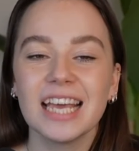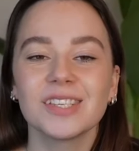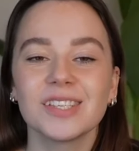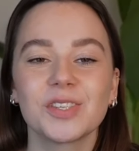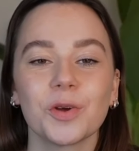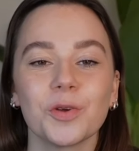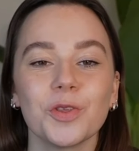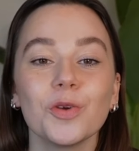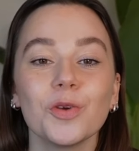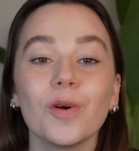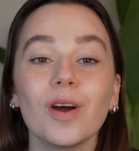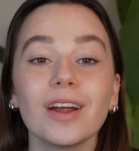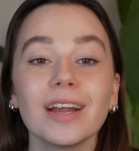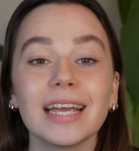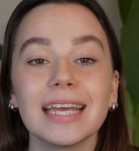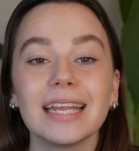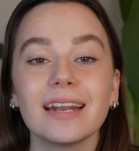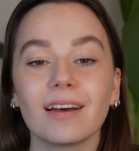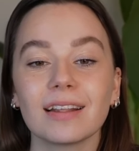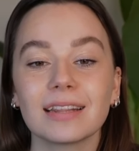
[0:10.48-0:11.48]
you are in
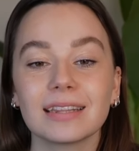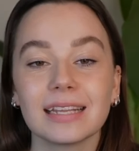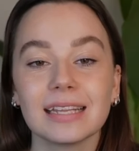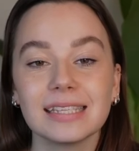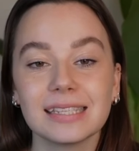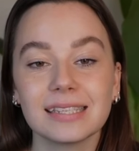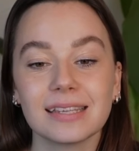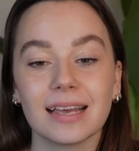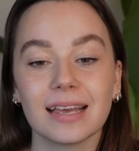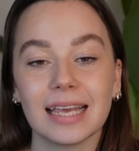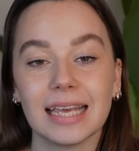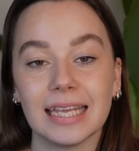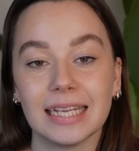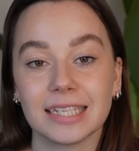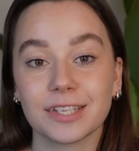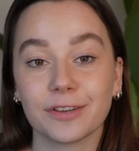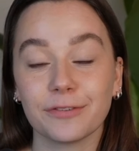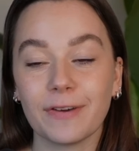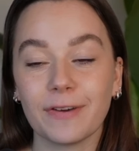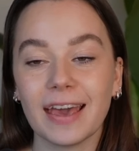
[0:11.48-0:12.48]
Atlas
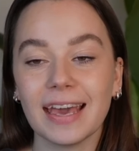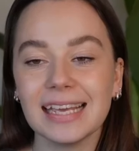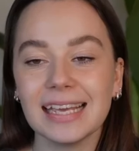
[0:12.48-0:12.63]
interface,